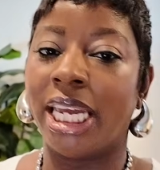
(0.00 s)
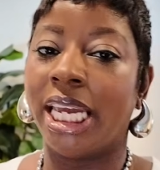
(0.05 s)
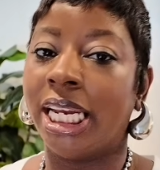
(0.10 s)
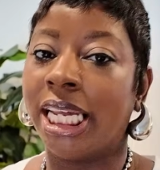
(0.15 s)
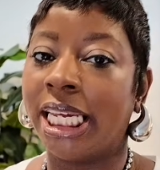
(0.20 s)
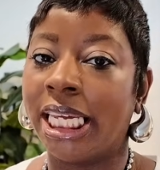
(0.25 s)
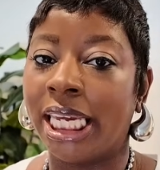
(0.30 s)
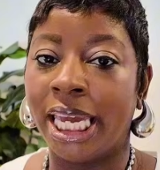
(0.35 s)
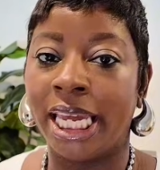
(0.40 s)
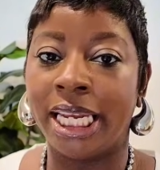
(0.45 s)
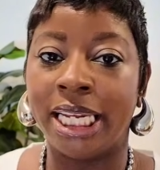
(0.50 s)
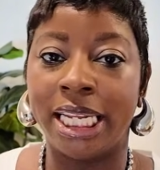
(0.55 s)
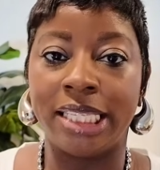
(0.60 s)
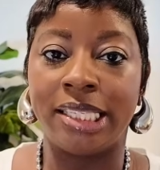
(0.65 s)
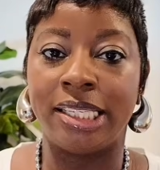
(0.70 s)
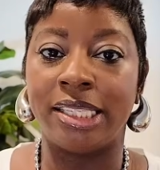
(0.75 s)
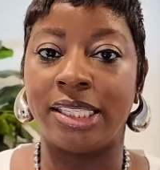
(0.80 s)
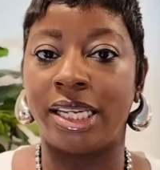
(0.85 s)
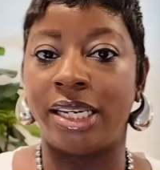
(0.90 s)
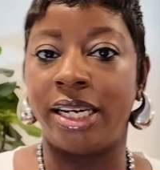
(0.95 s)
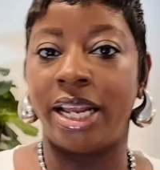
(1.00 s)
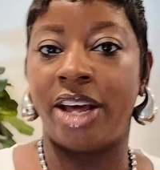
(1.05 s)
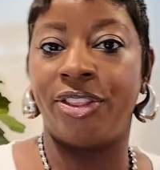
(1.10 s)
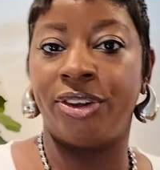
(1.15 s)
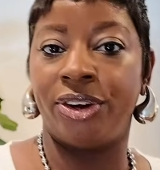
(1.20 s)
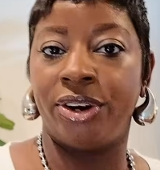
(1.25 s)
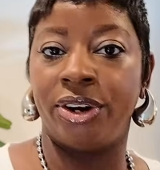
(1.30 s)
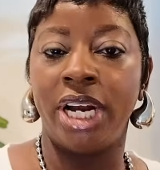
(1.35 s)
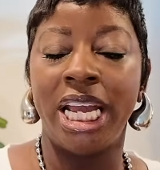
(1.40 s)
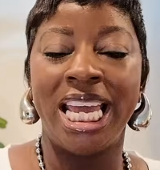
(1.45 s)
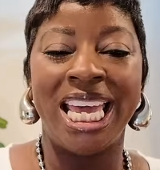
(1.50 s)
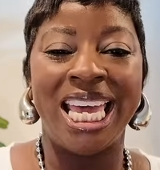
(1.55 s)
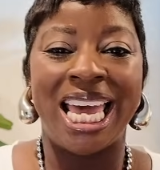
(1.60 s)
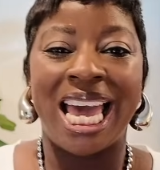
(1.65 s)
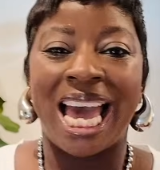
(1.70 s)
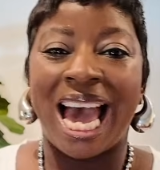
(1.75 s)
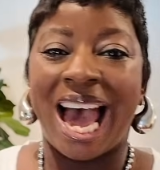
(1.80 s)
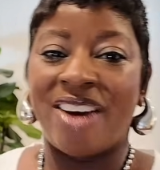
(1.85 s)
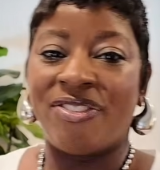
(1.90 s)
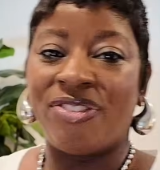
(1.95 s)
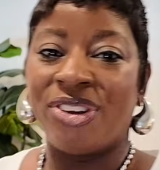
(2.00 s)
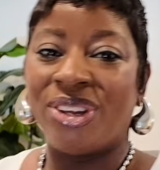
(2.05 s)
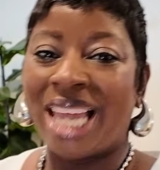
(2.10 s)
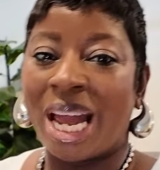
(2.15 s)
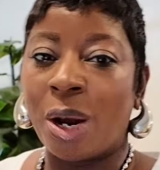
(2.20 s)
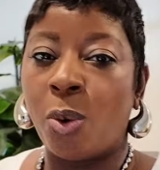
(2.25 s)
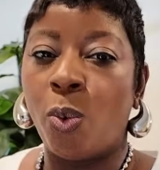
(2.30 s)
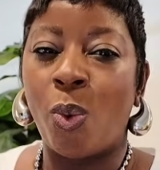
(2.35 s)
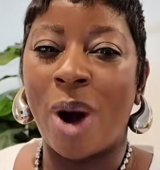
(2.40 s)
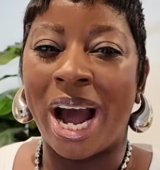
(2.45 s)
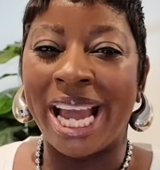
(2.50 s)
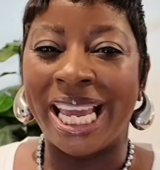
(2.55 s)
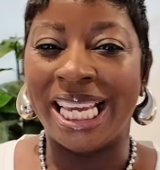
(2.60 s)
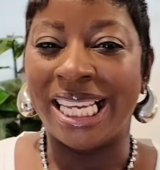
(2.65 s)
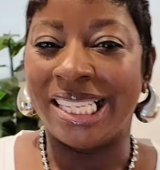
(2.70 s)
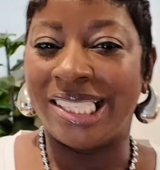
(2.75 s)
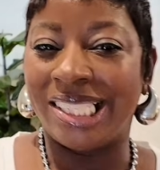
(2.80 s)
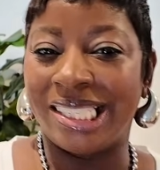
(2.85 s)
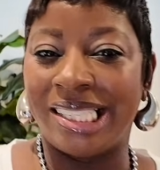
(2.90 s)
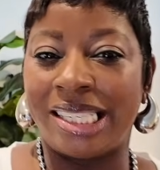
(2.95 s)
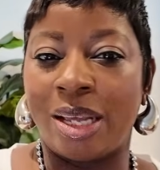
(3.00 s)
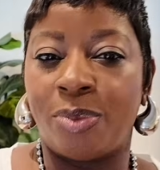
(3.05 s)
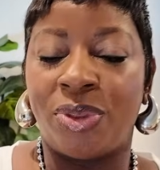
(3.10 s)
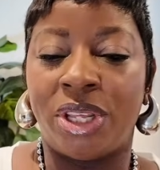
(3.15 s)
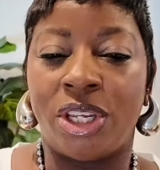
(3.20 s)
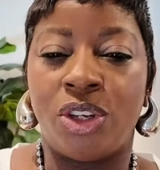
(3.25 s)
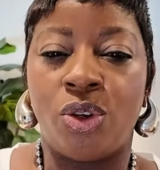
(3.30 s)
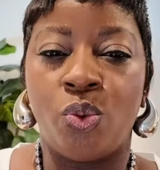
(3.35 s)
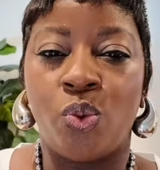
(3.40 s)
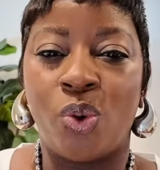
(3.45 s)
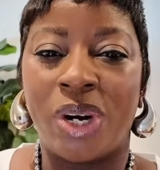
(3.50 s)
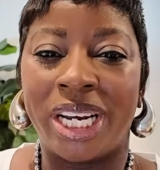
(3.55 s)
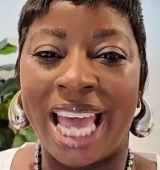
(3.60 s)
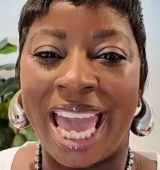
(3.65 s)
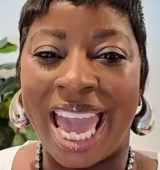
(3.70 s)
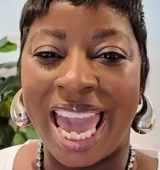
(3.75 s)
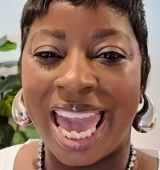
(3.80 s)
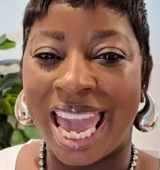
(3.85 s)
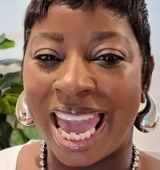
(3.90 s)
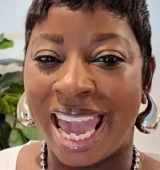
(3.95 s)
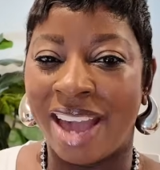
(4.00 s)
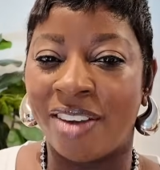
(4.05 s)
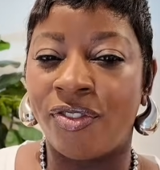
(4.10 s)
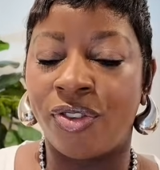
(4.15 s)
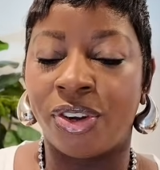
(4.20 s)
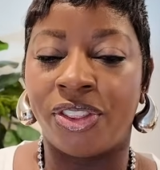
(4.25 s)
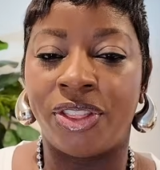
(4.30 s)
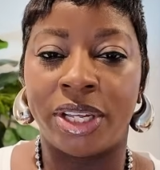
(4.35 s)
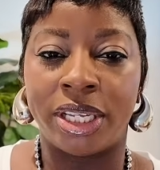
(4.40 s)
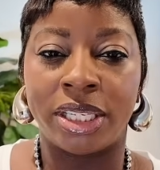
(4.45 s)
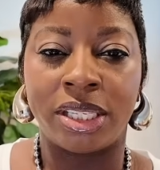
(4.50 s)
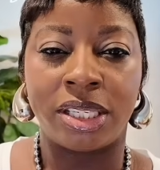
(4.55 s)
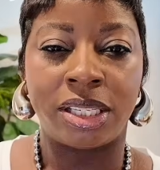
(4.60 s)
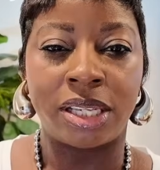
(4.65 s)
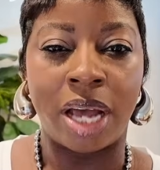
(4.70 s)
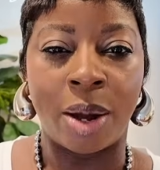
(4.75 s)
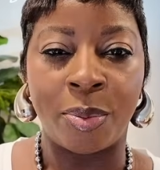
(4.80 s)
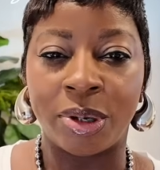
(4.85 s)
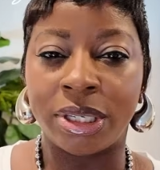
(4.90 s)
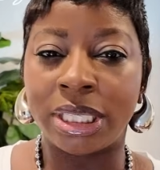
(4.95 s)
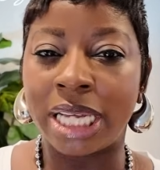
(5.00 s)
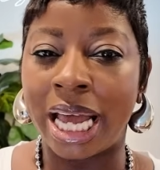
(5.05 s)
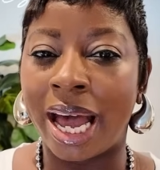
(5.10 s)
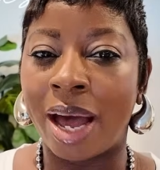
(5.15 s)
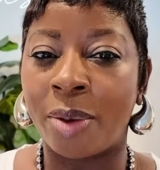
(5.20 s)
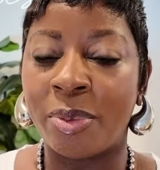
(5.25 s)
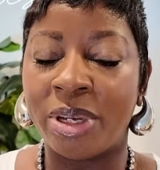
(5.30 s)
And again, this is another, I feel like white is just something you want to have for the summertime.